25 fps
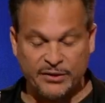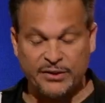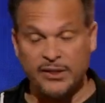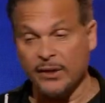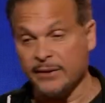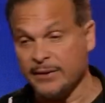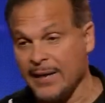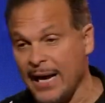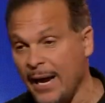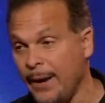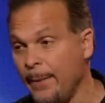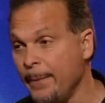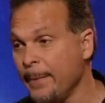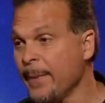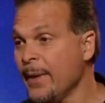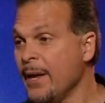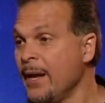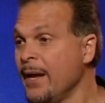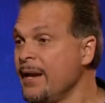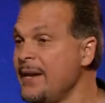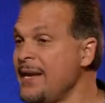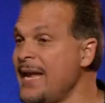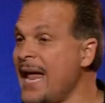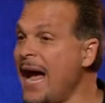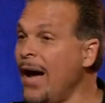Look
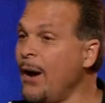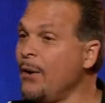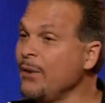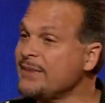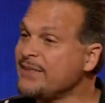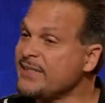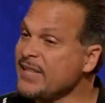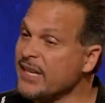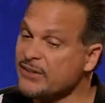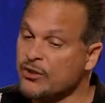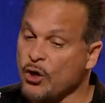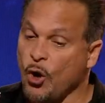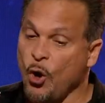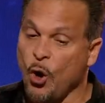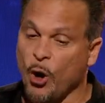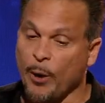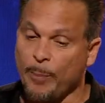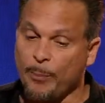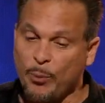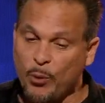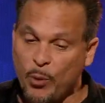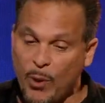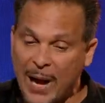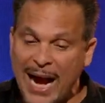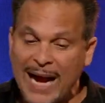now it says, or
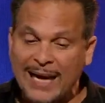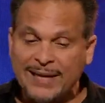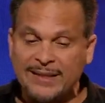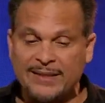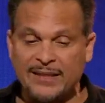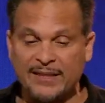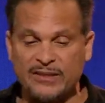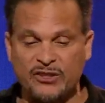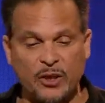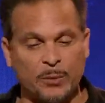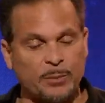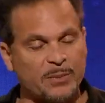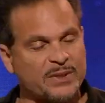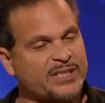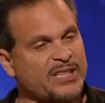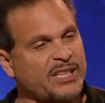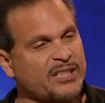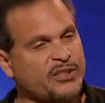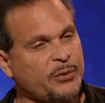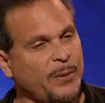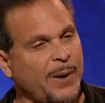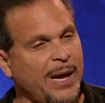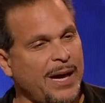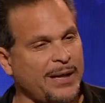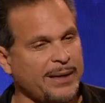practice
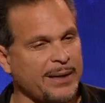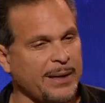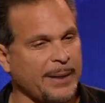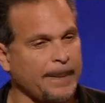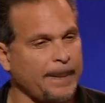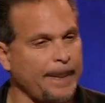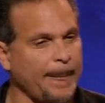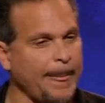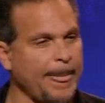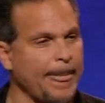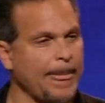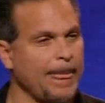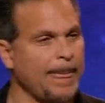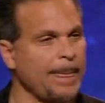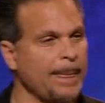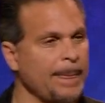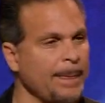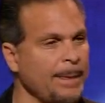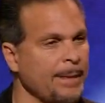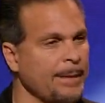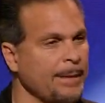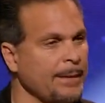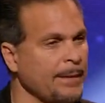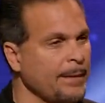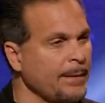homosexuality.
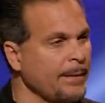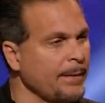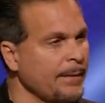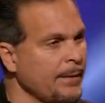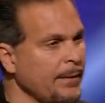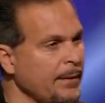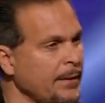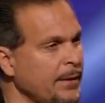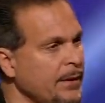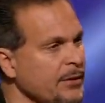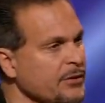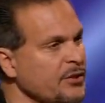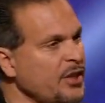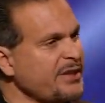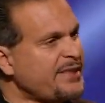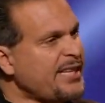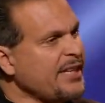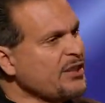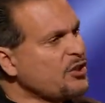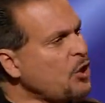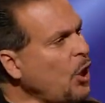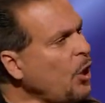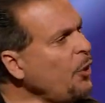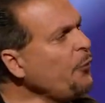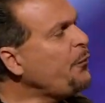So it says,
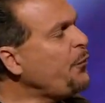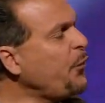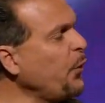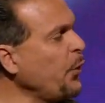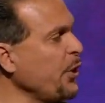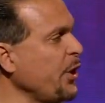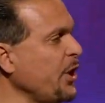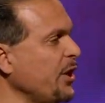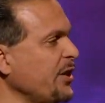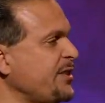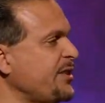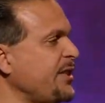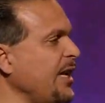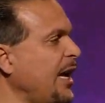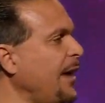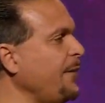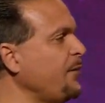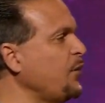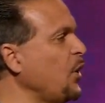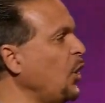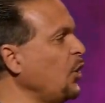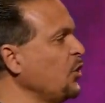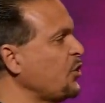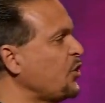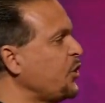don't fool yourself,
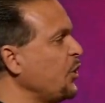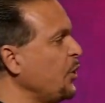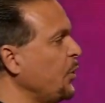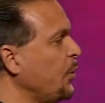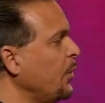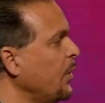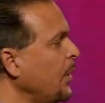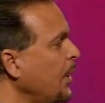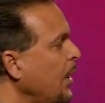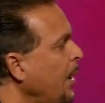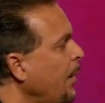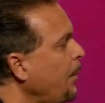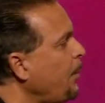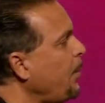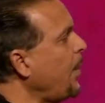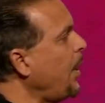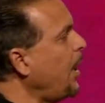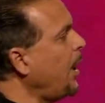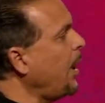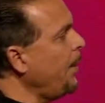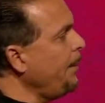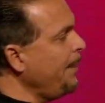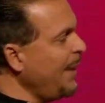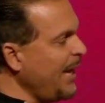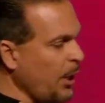those who are
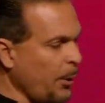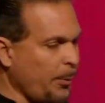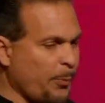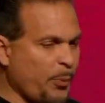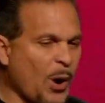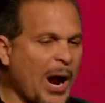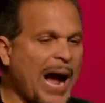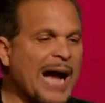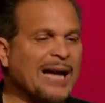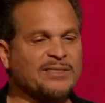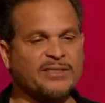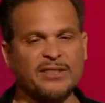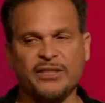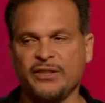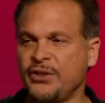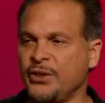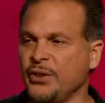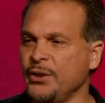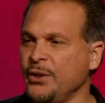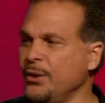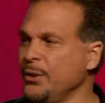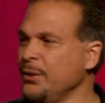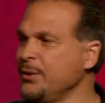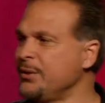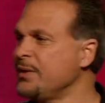male
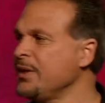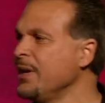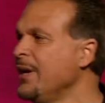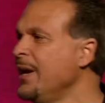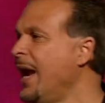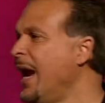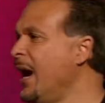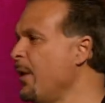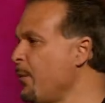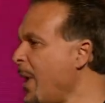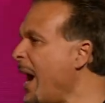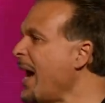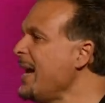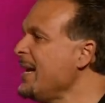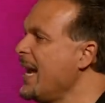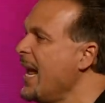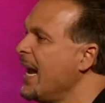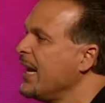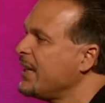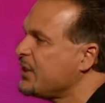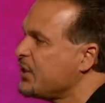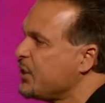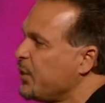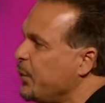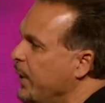prostitutes, and right
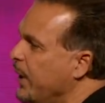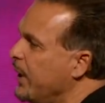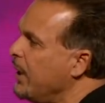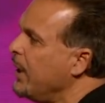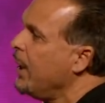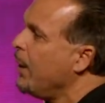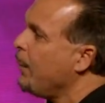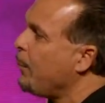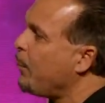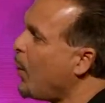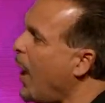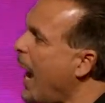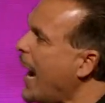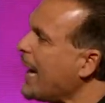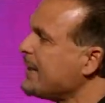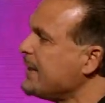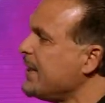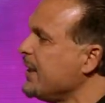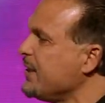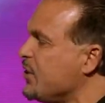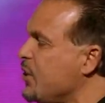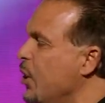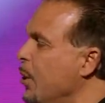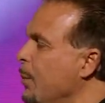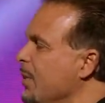next to it,
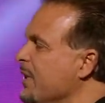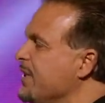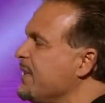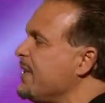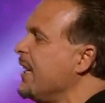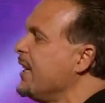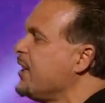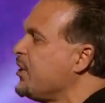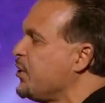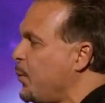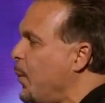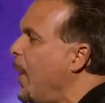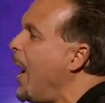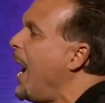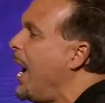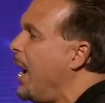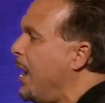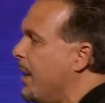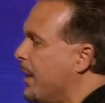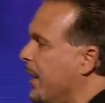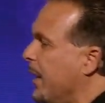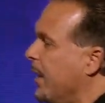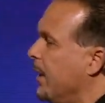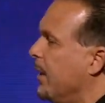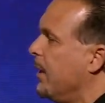practice
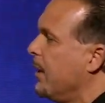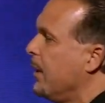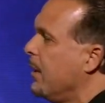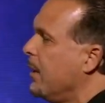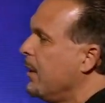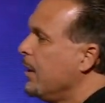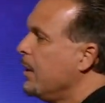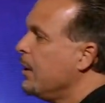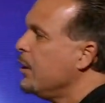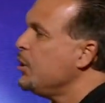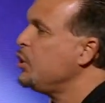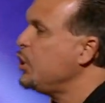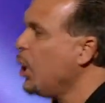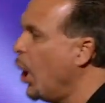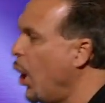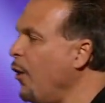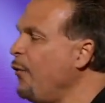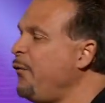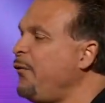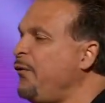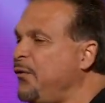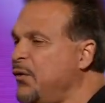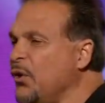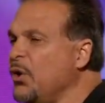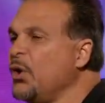homosexuality. Don't
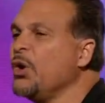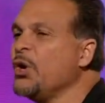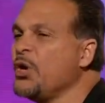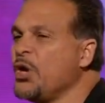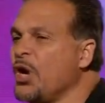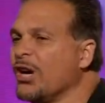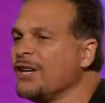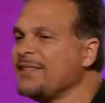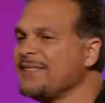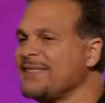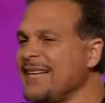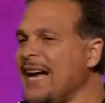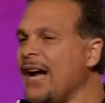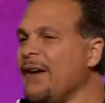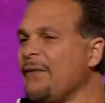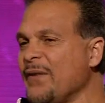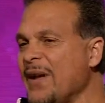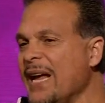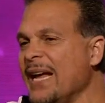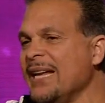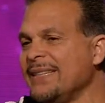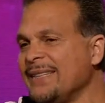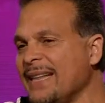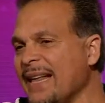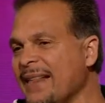fool yourself
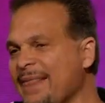into